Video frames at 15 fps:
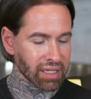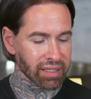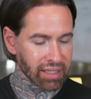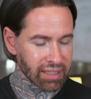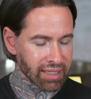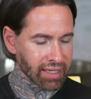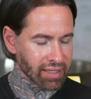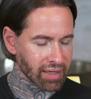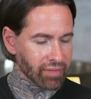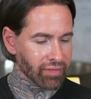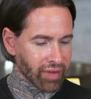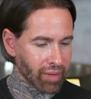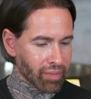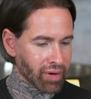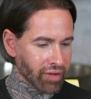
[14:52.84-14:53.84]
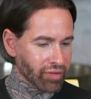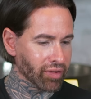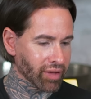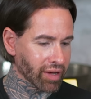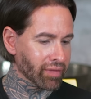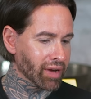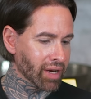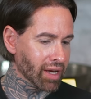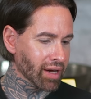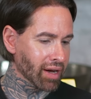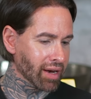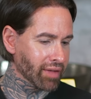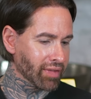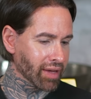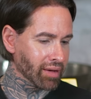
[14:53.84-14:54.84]
I think it's excellent for that price. I think give yeah. it a
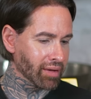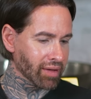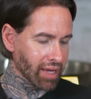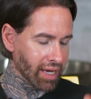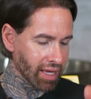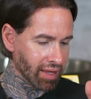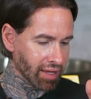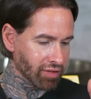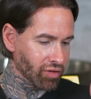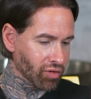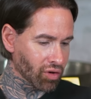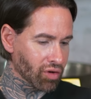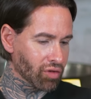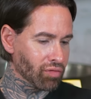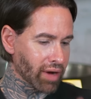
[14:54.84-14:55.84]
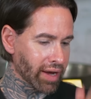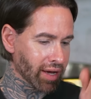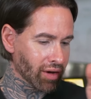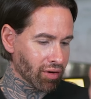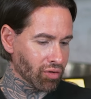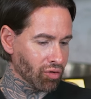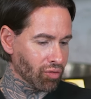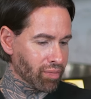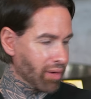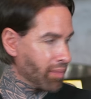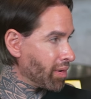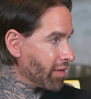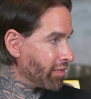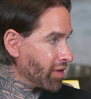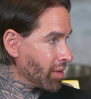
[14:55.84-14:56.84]
nine. I think it, this is great corporate
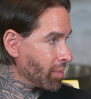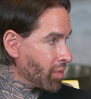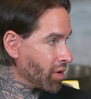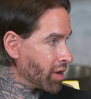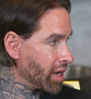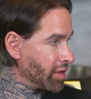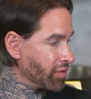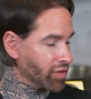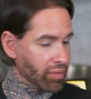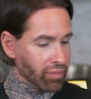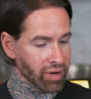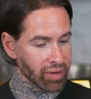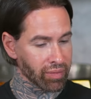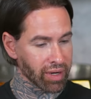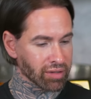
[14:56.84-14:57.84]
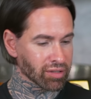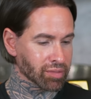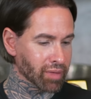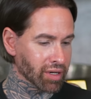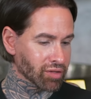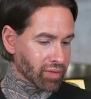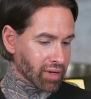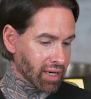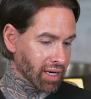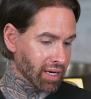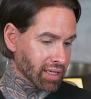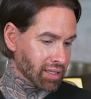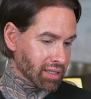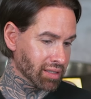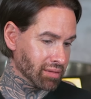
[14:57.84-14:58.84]
perfumery, done yeah. really well, smells really
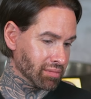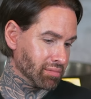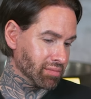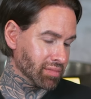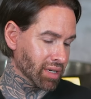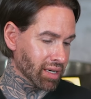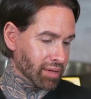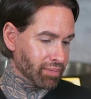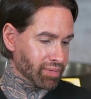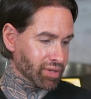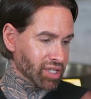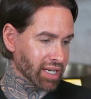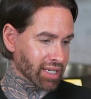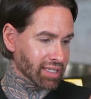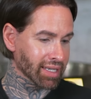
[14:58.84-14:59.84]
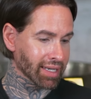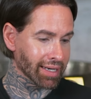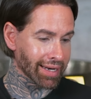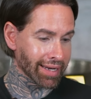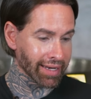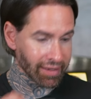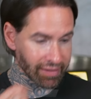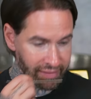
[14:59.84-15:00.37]
nice yeah, projecting clean.